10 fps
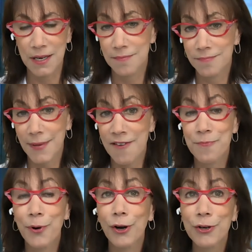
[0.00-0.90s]
And I've
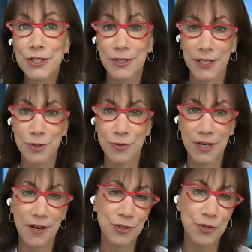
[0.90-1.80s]
personally
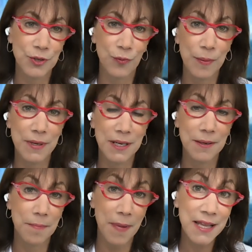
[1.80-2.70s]
treated hundreds of women
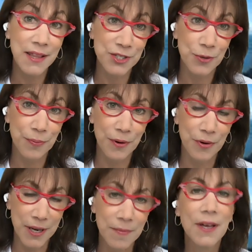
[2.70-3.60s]
in my laser
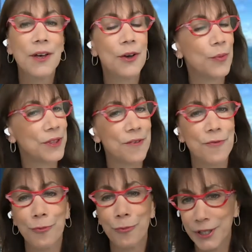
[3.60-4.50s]
program with
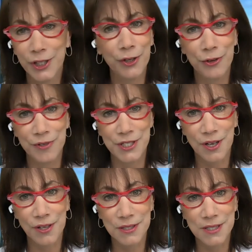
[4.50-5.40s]
really good
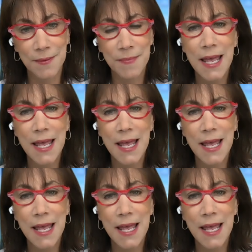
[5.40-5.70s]
results.